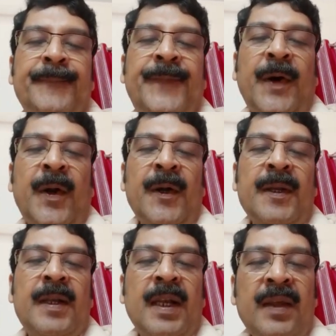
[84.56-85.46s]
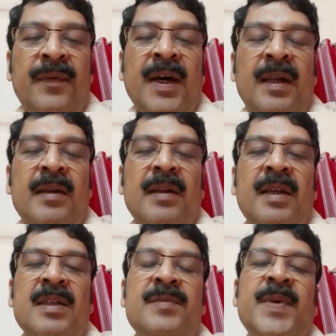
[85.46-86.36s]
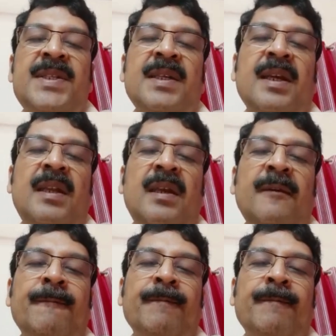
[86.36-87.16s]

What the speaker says: For liver, it is basically